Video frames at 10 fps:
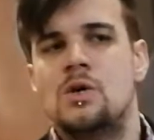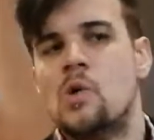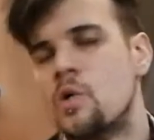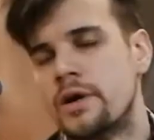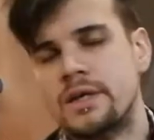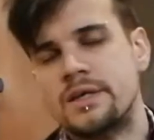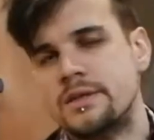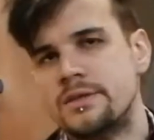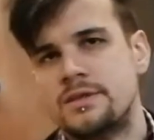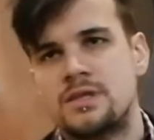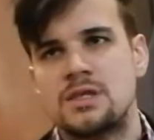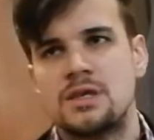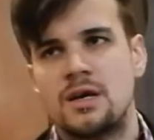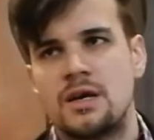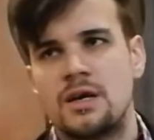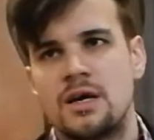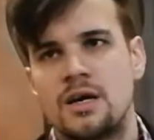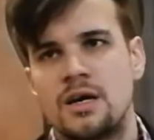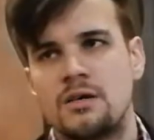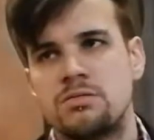organs,
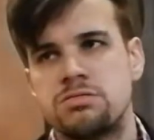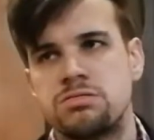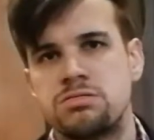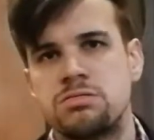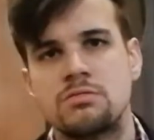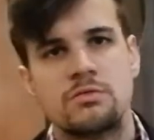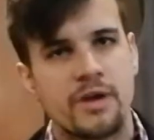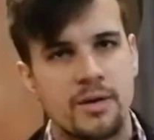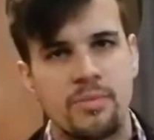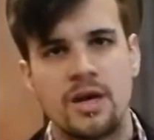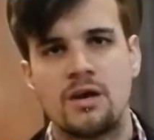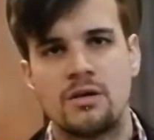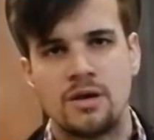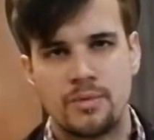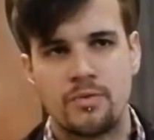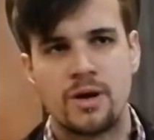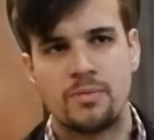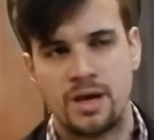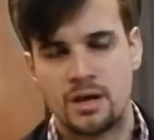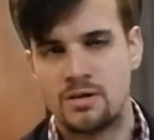grand piano, upright
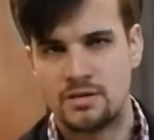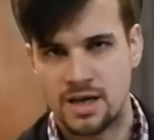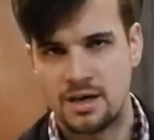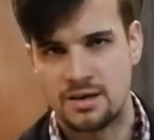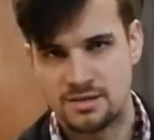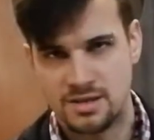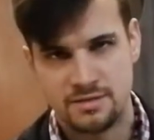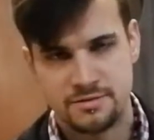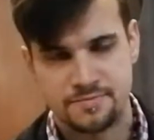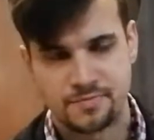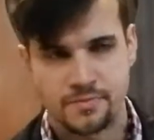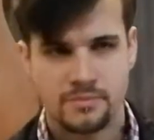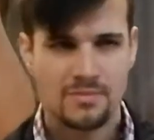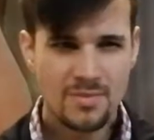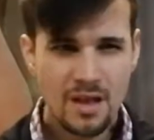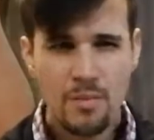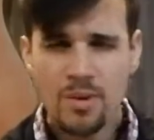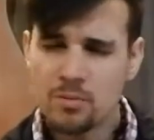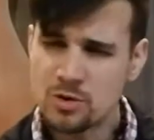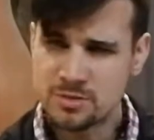piano, that kind of stuff,
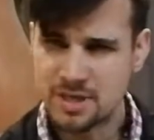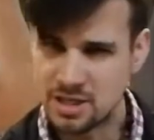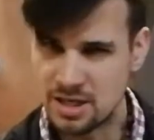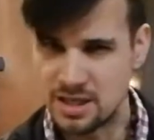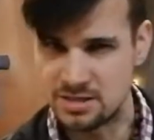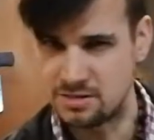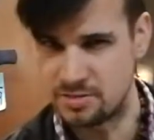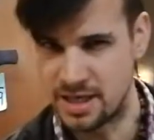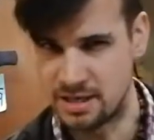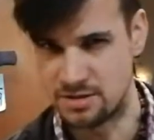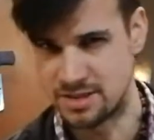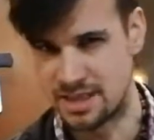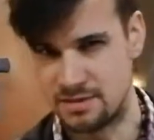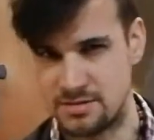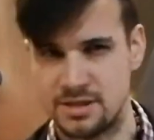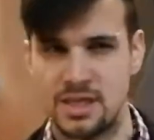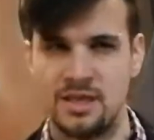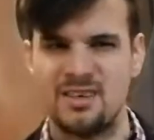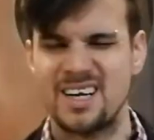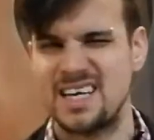but more specialized to piano sounds,
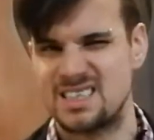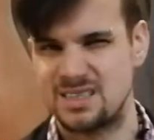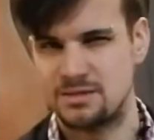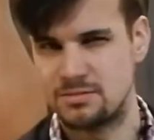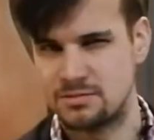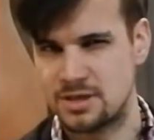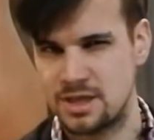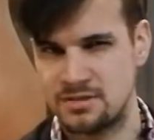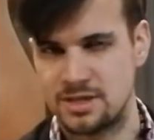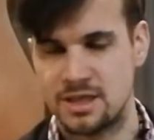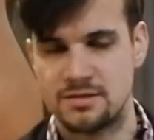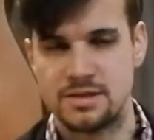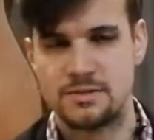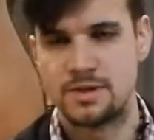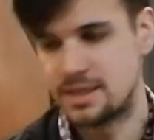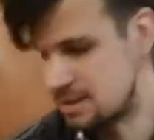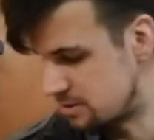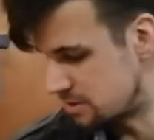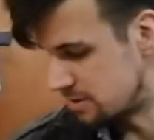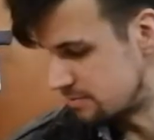classical kind of sounds. With
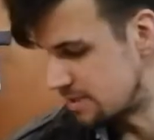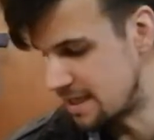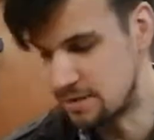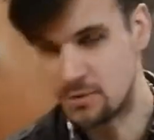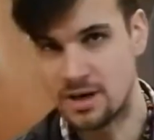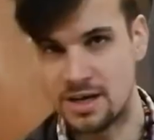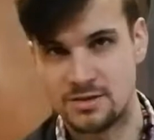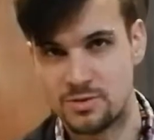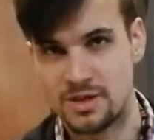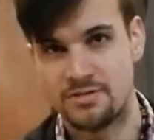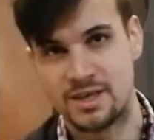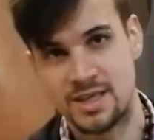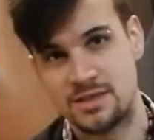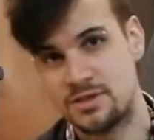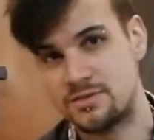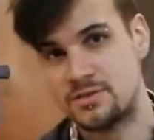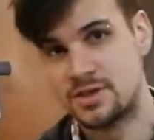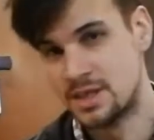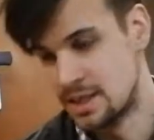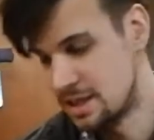this you can play all kinds of weird funky tunes,
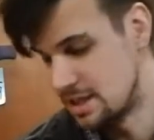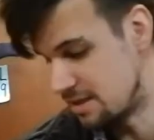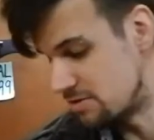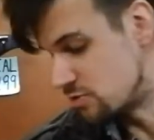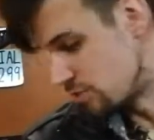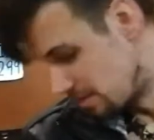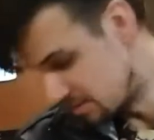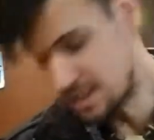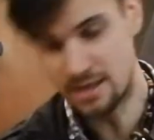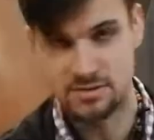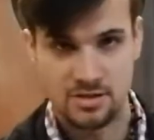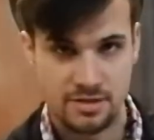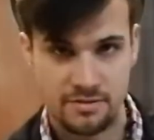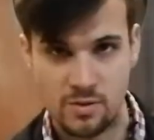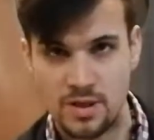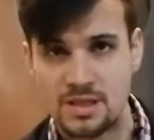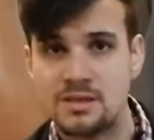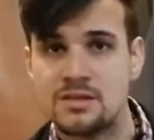even drum sounds on if you want.